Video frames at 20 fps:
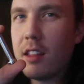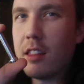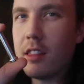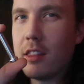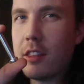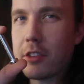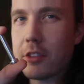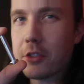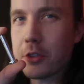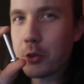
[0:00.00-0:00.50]

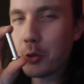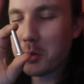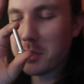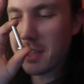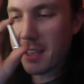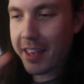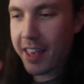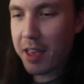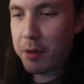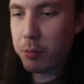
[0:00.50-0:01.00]
The screws
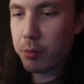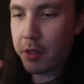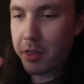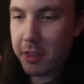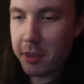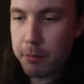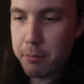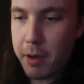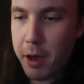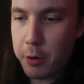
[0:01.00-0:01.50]
that came with
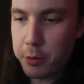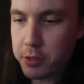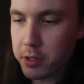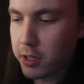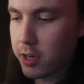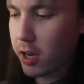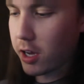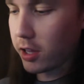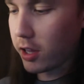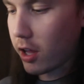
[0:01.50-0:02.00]
the mount
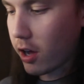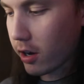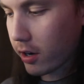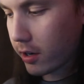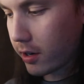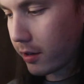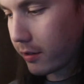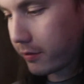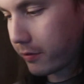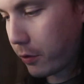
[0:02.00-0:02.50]
are not long
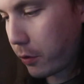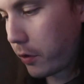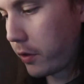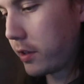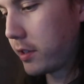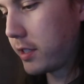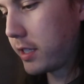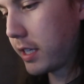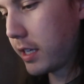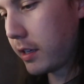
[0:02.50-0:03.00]
enough for
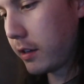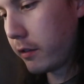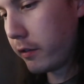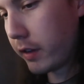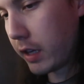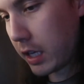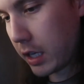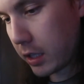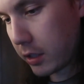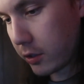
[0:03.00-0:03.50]
this
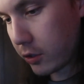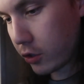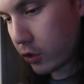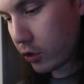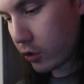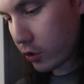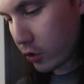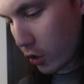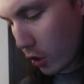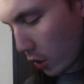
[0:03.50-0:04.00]
TV,
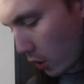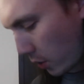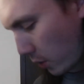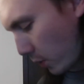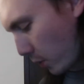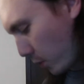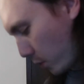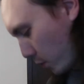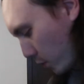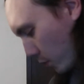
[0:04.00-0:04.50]

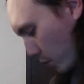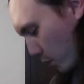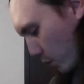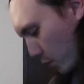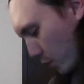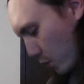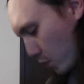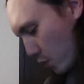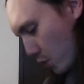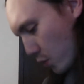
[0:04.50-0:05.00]
so
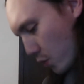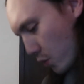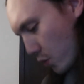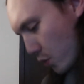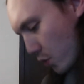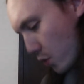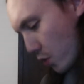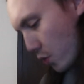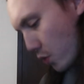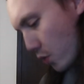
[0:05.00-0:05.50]

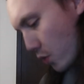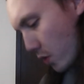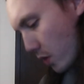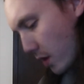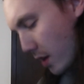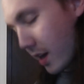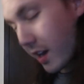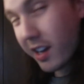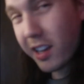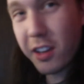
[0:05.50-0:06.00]

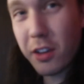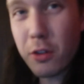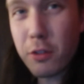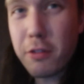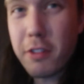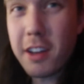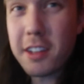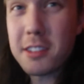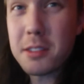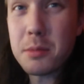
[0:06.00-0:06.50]
I gotta go
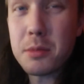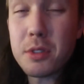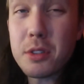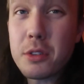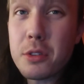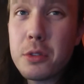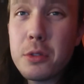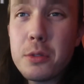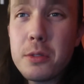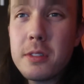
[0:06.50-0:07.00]
find some
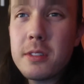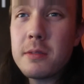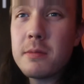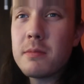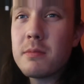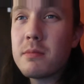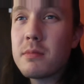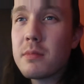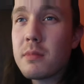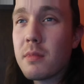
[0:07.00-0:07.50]
screws.
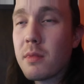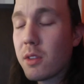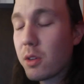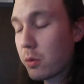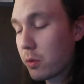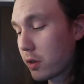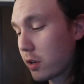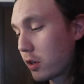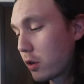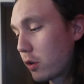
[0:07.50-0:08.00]

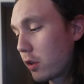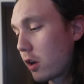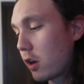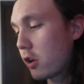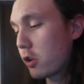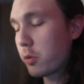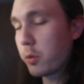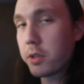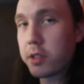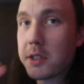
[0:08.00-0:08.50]
We're gonna go to the
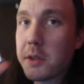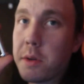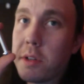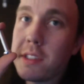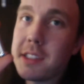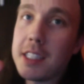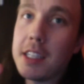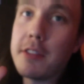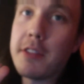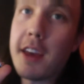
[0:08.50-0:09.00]
hardware store
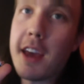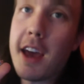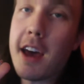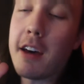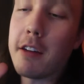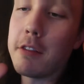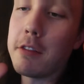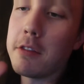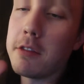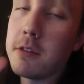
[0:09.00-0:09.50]
and see if they
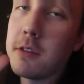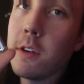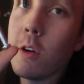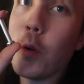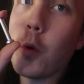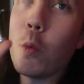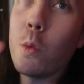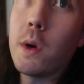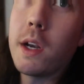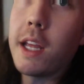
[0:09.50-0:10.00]
have
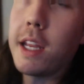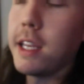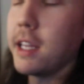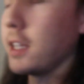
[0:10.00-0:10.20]
what I